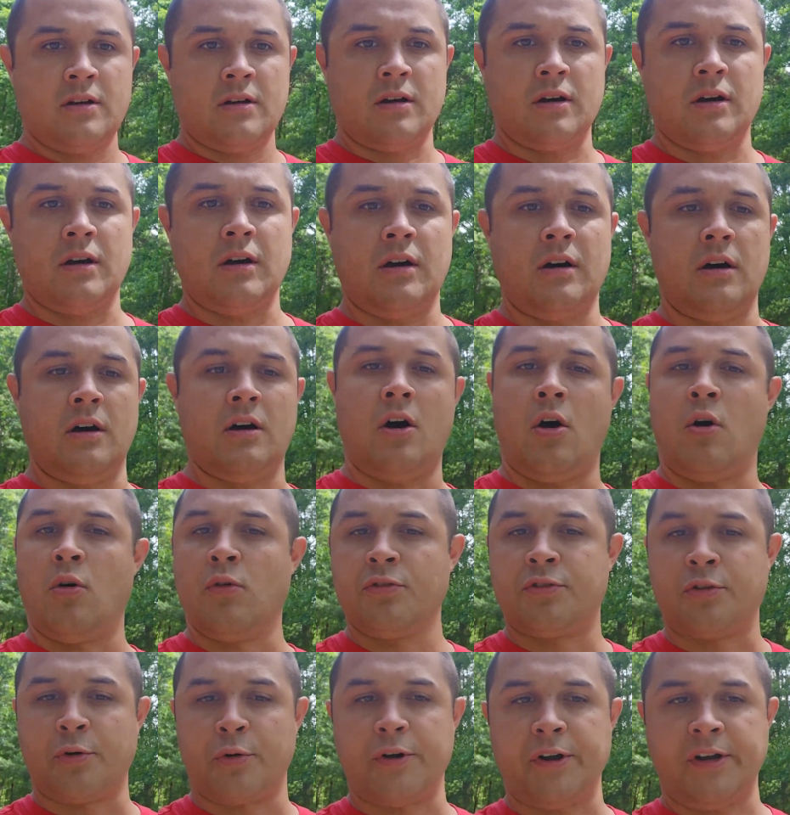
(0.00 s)

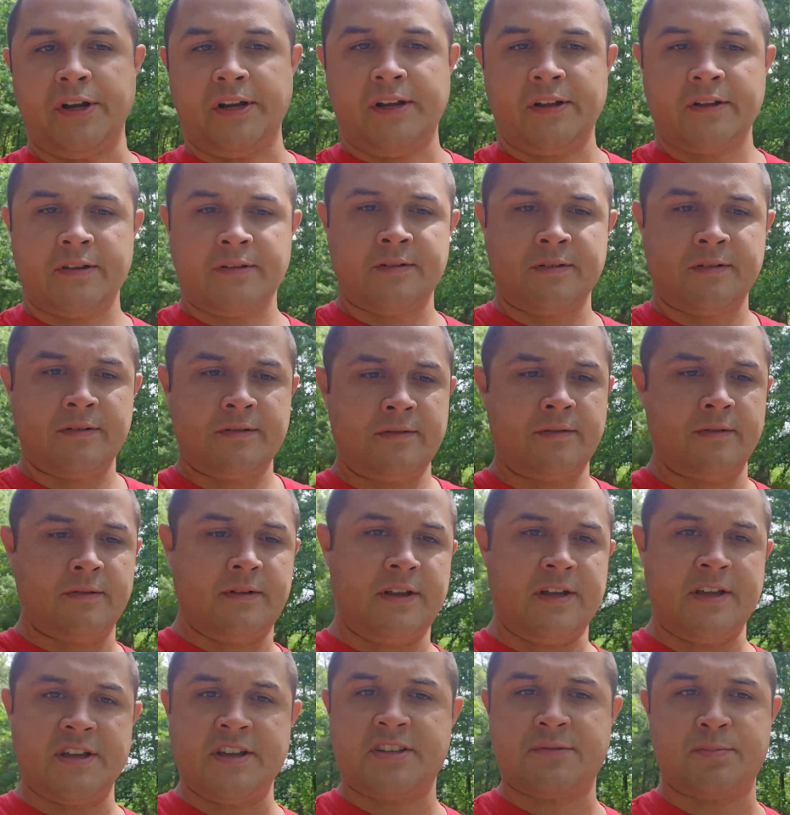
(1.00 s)
on 3,
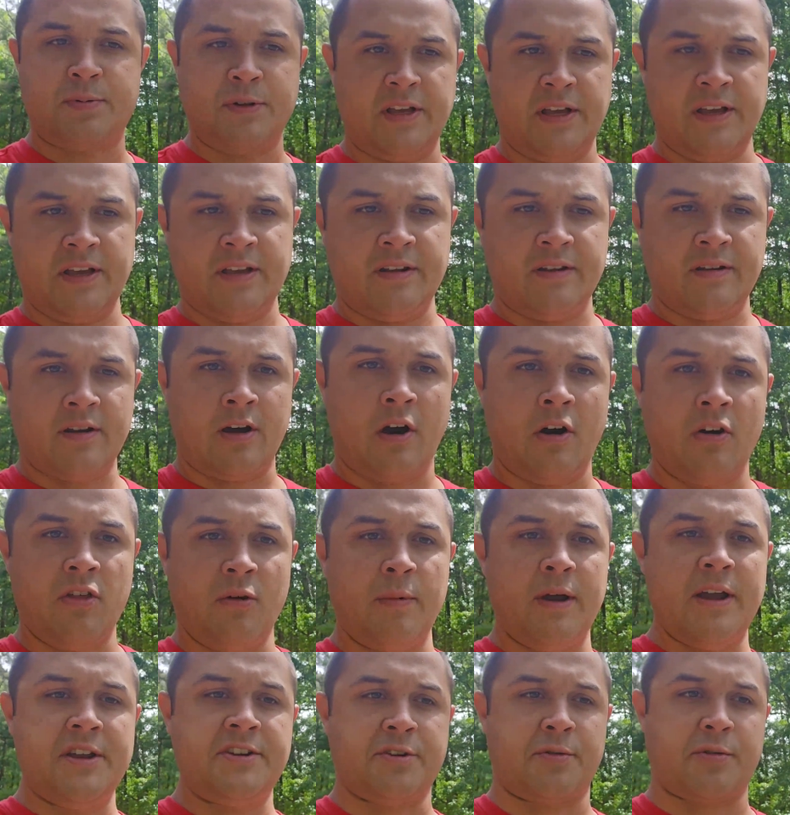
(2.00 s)
ESPN, all the
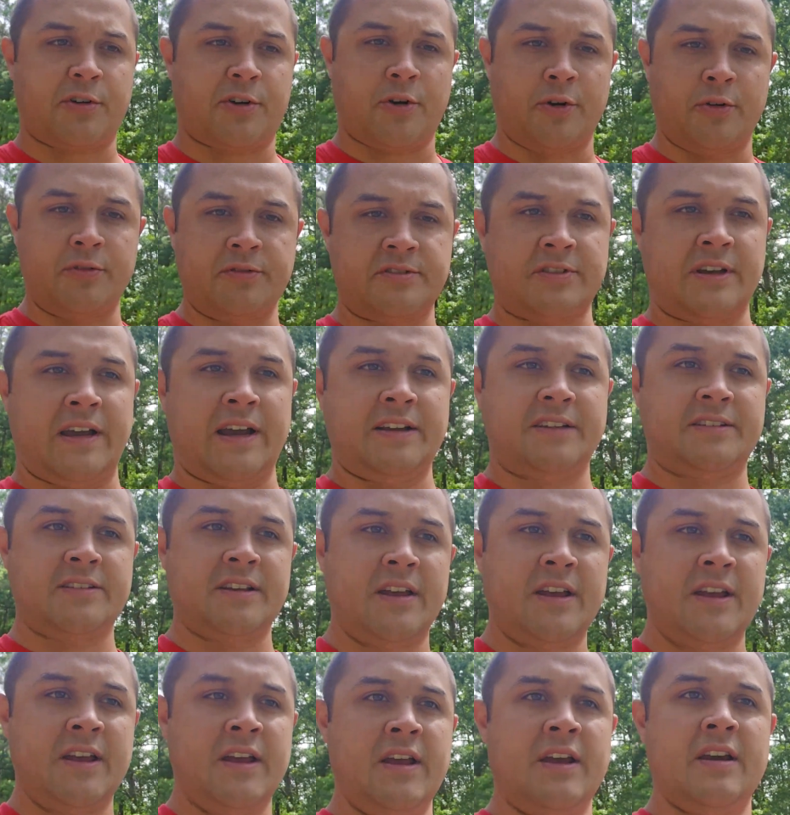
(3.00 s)
major recruiting sites,
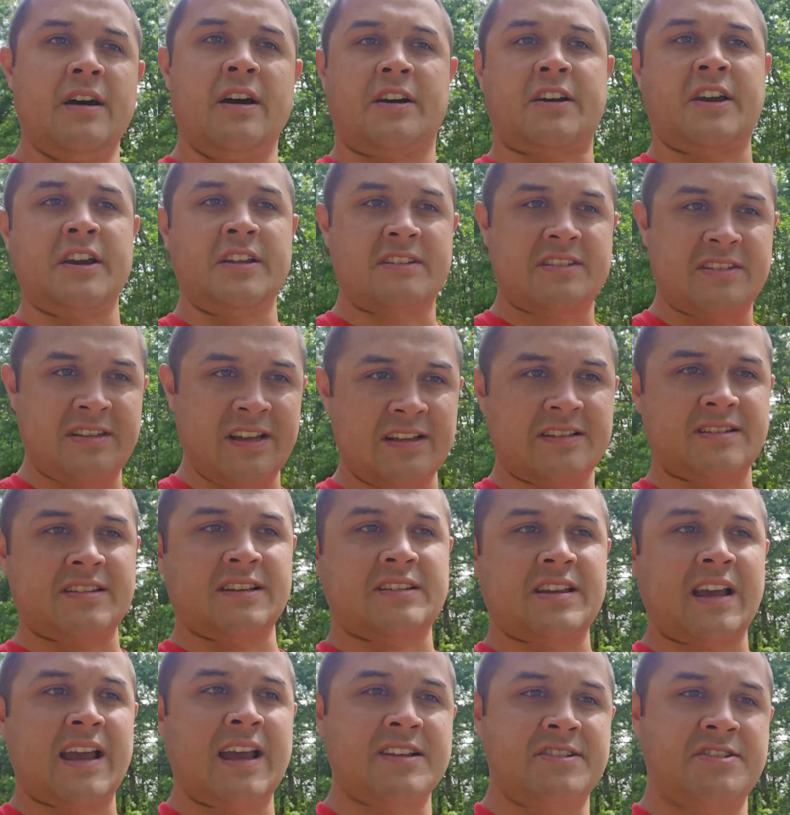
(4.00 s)
a
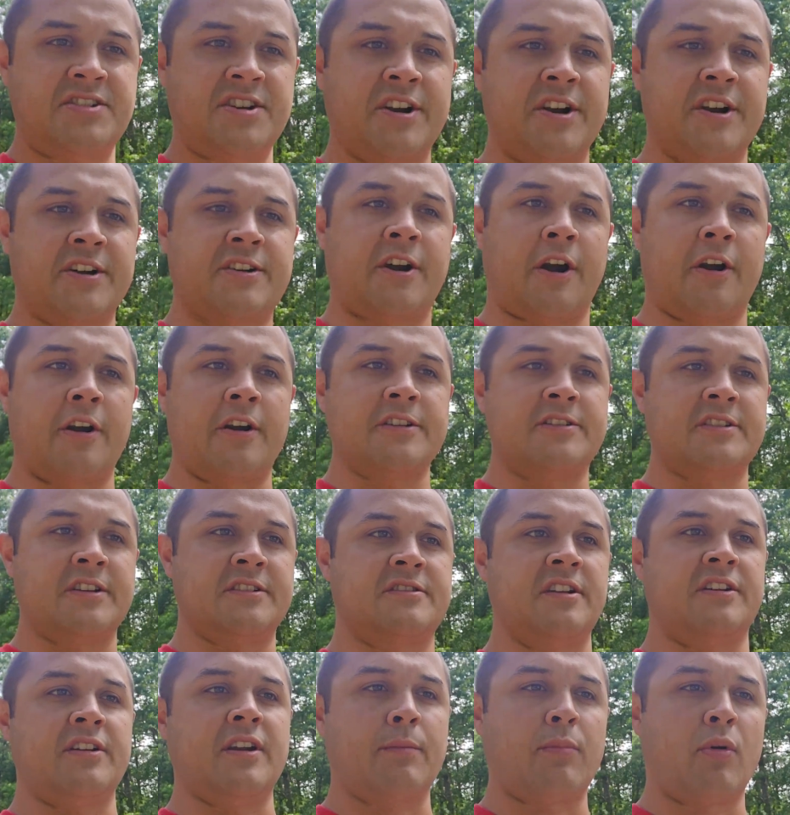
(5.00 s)
consensus has Jared Curtis as
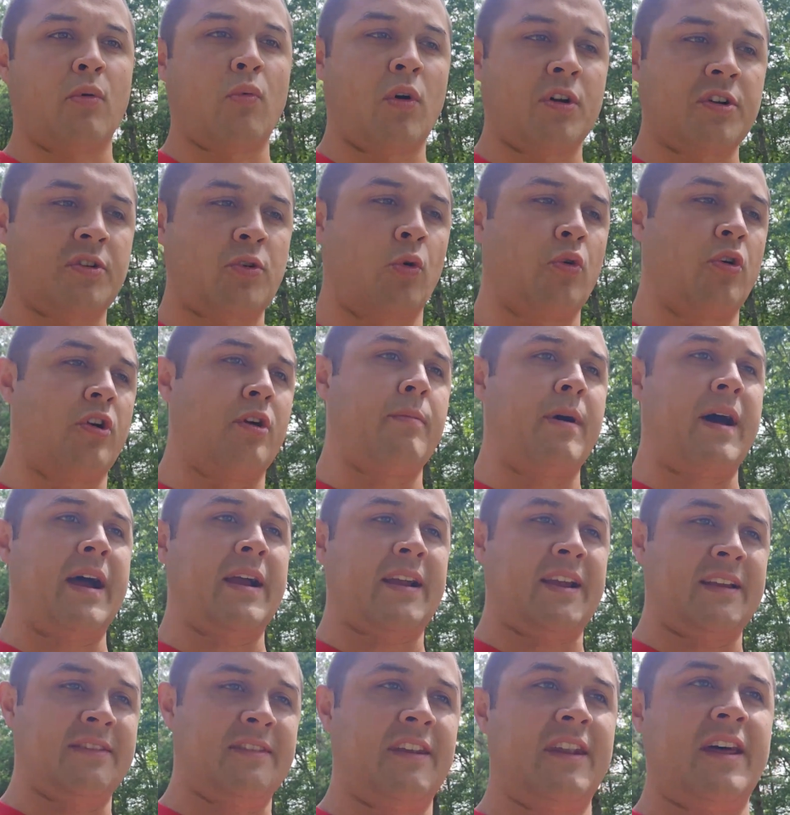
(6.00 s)
the #1
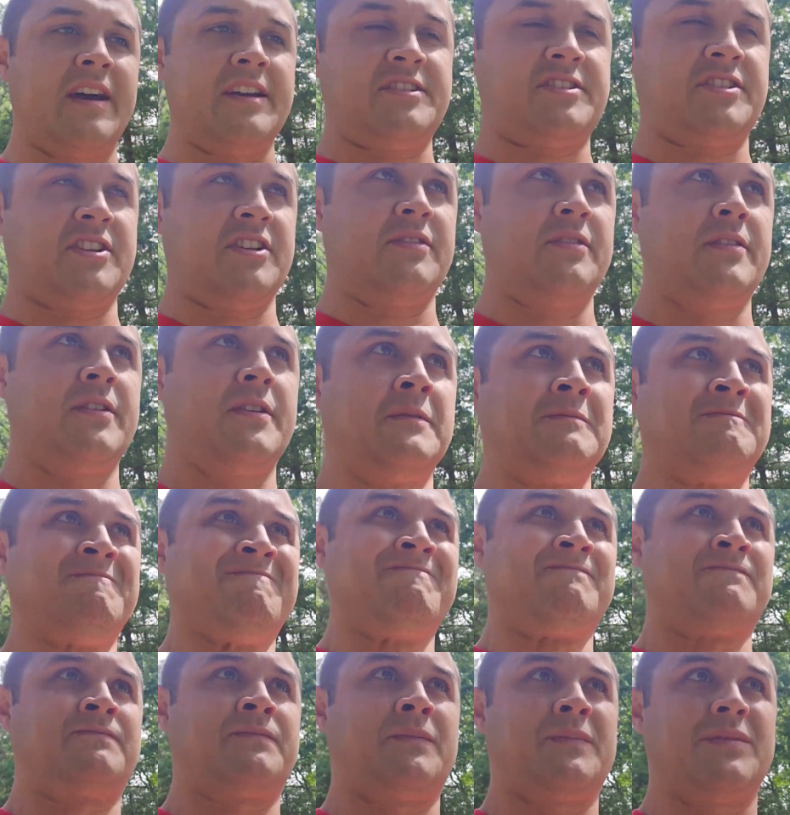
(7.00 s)
quarterback in the nation,
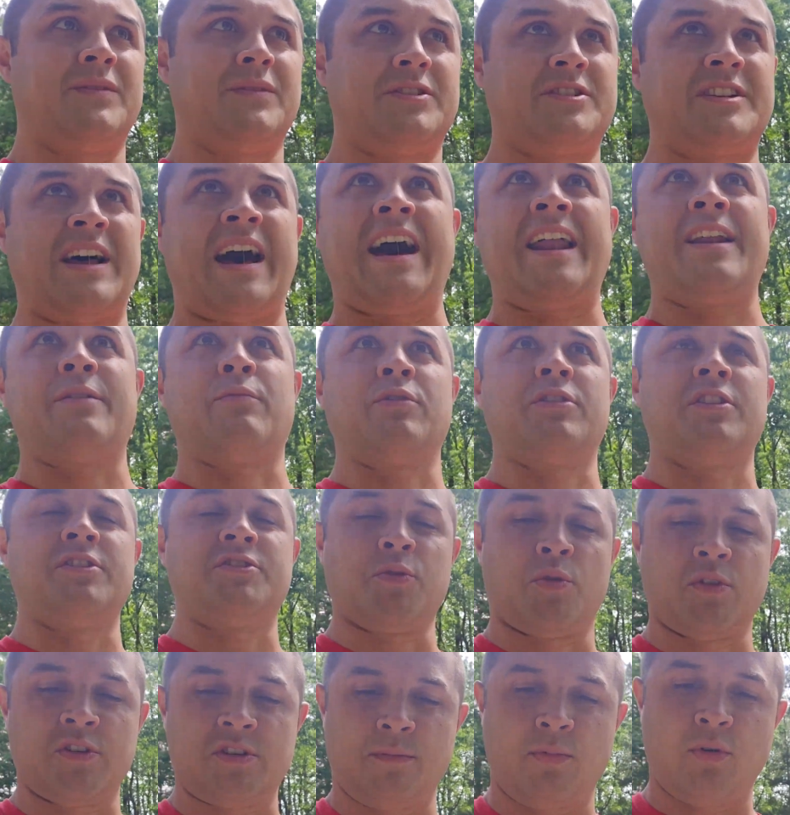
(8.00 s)
signing with the Georgia